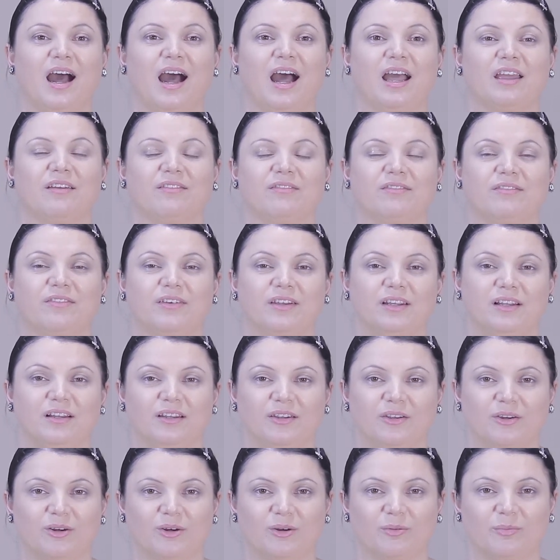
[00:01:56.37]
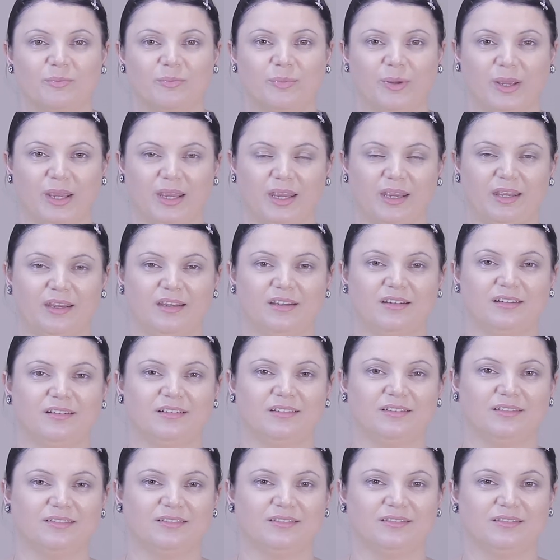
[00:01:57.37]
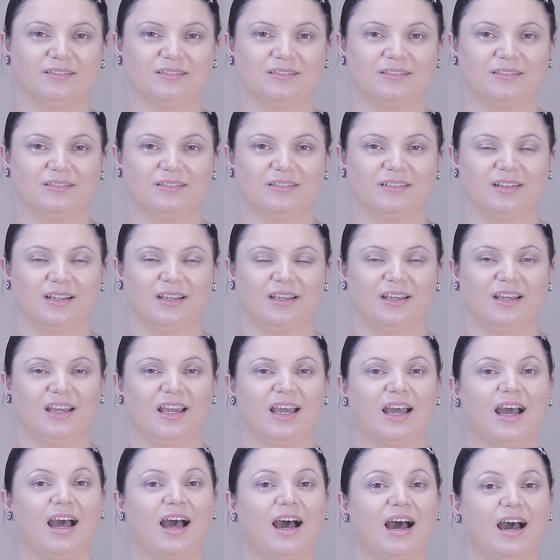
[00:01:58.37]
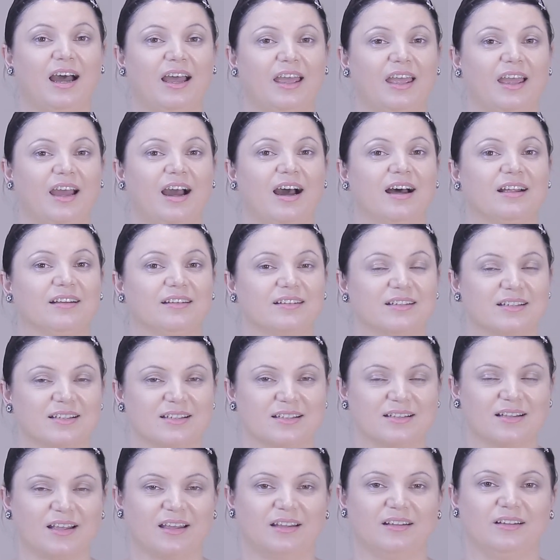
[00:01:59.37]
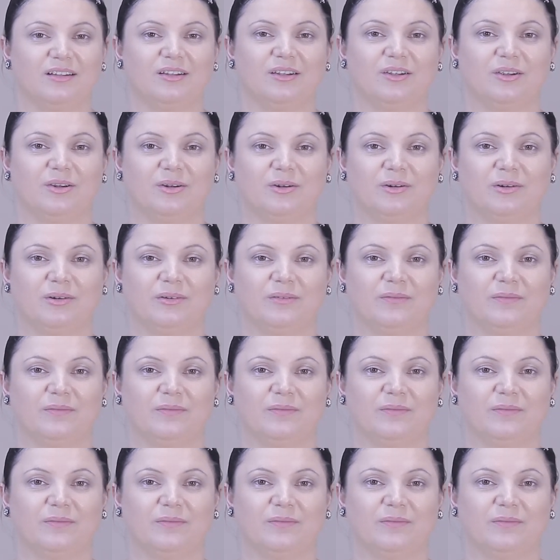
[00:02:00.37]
I feel your pain. I understand you.